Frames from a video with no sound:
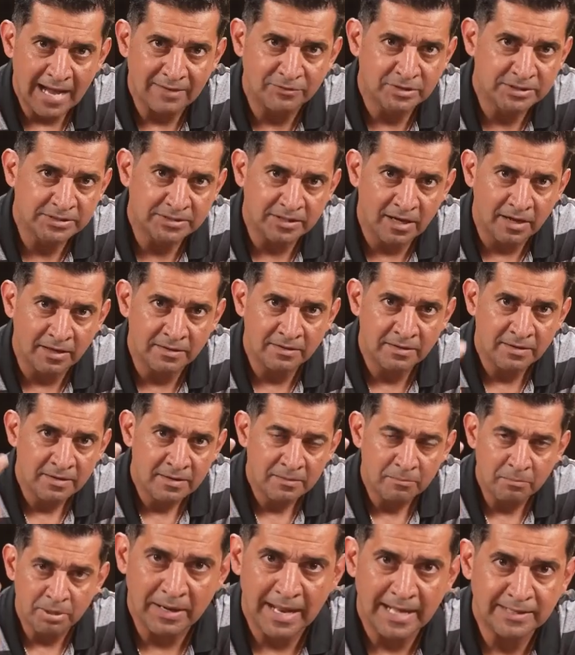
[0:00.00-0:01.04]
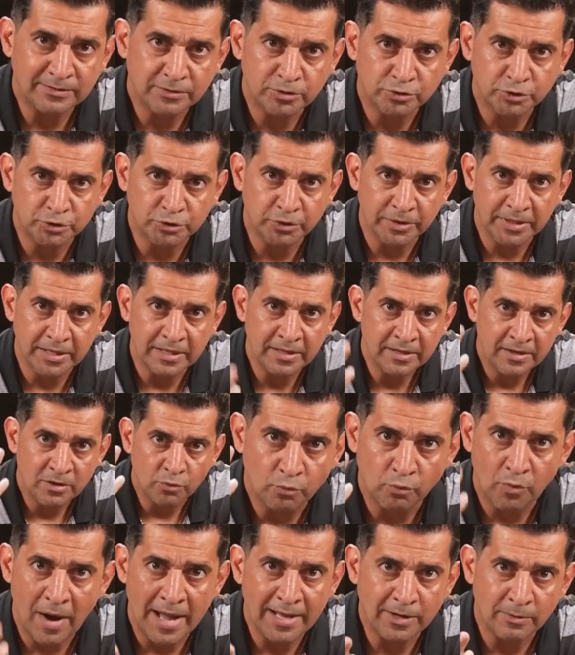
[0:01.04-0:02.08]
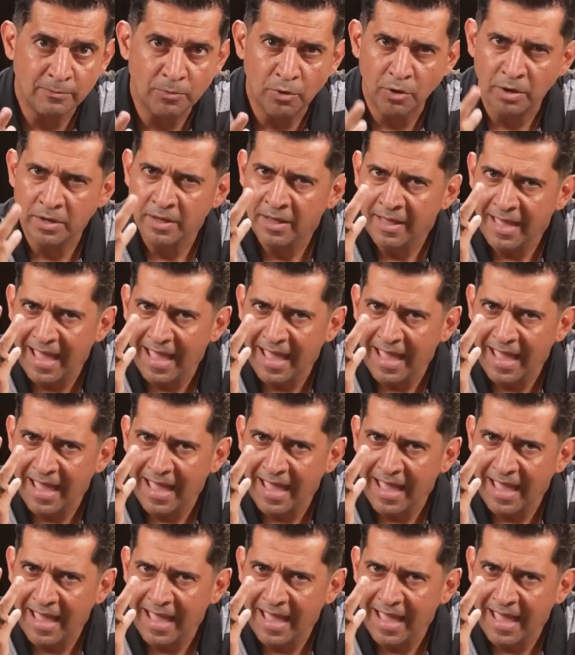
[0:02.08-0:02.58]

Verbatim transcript: have a son, plant a tree, write a book.